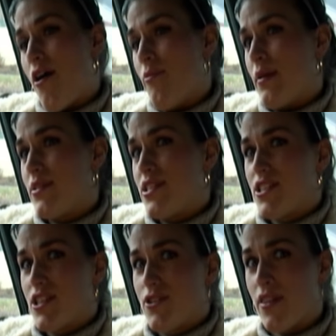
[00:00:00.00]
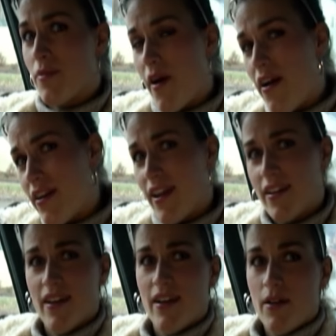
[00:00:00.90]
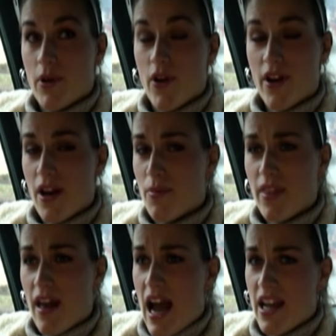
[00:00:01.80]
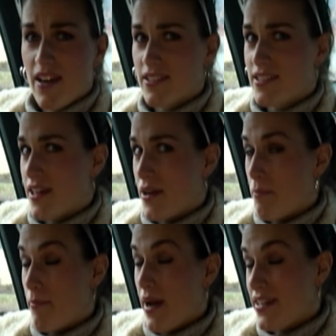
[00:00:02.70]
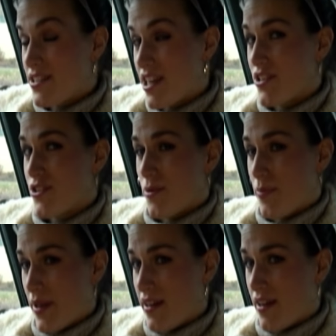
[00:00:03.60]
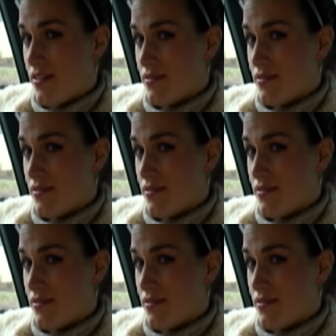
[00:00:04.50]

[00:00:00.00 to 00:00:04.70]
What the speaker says: maybe she should join the party. Hooking up with a hot young stud might change her opinion.